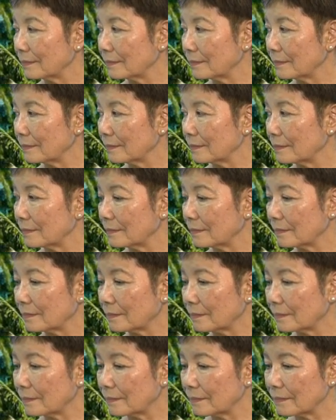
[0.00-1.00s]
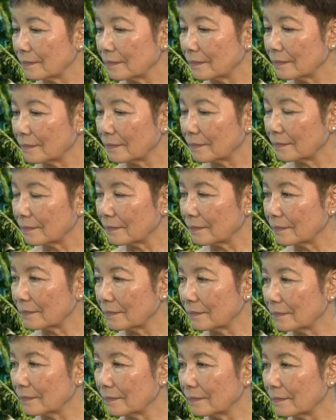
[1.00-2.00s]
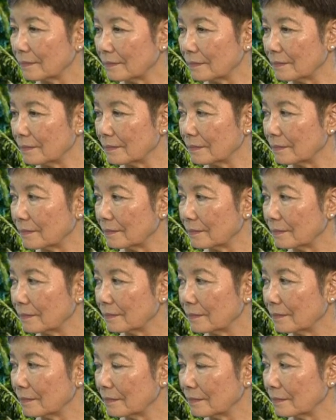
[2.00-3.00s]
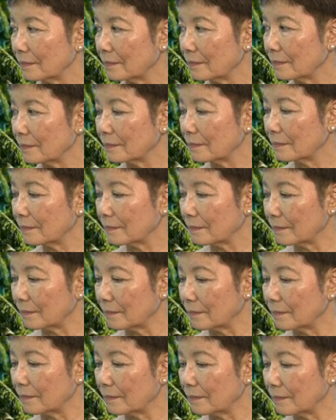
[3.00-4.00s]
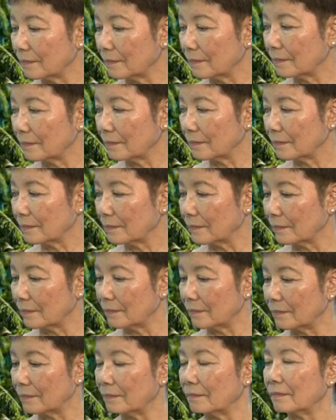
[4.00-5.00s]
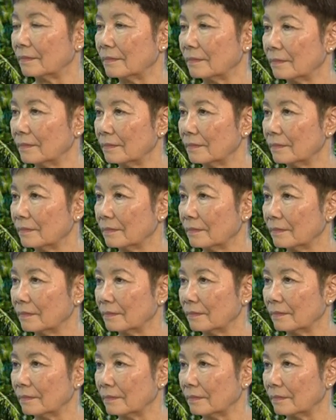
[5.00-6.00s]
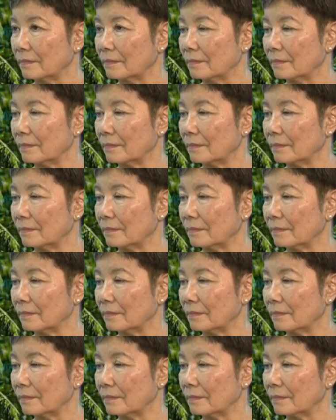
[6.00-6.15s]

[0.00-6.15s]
[no speech]